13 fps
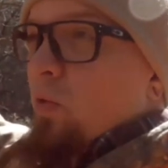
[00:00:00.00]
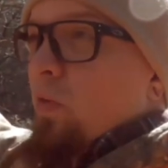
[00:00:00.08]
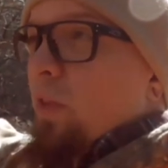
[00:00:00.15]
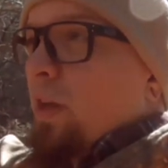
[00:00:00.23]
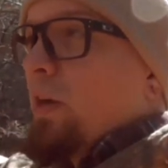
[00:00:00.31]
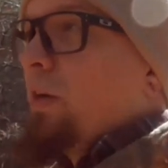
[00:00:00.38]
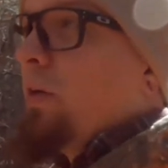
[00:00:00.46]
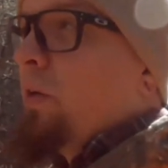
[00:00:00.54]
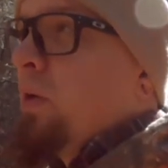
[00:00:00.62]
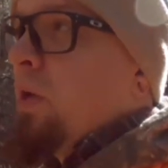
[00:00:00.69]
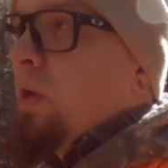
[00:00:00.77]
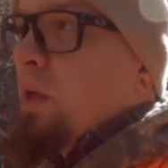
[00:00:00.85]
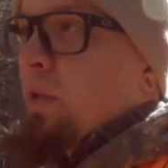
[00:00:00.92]
over there
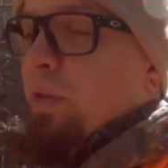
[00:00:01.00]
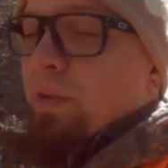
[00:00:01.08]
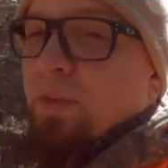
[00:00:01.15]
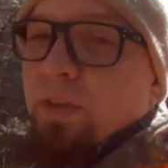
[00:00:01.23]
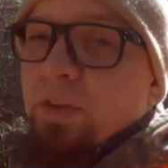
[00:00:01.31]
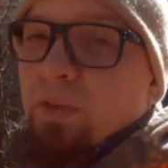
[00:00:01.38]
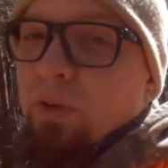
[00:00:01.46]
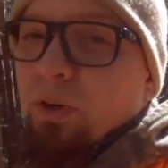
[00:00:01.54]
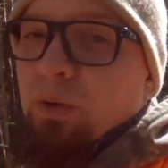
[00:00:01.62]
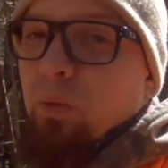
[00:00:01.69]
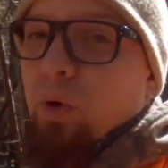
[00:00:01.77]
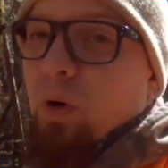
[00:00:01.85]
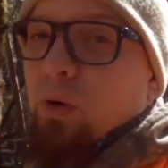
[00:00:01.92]
that doesn't
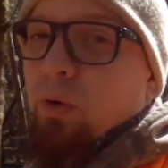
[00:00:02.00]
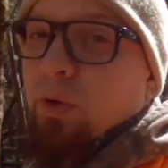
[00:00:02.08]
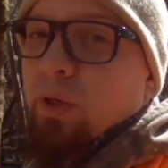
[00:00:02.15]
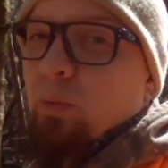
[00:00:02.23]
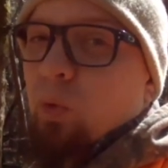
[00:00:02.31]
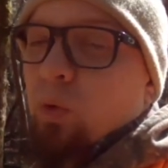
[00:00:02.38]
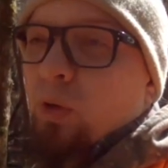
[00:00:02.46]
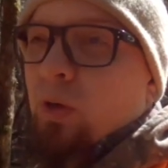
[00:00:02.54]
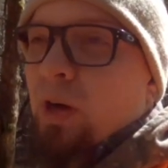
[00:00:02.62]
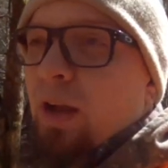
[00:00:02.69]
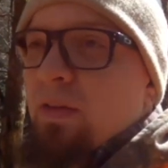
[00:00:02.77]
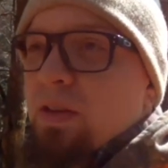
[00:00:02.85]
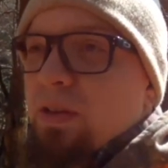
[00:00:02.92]
run water anymore. I
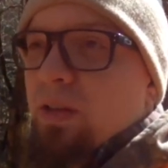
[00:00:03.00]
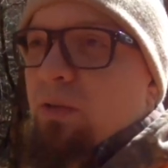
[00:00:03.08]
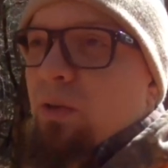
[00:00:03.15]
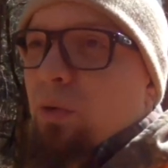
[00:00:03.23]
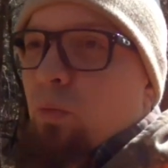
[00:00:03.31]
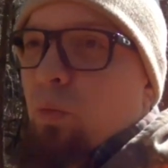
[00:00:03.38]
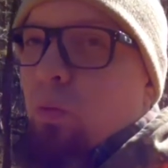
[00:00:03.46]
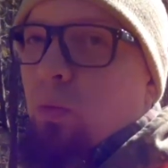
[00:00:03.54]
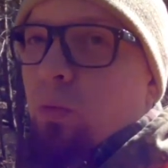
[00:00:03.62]
haven't seen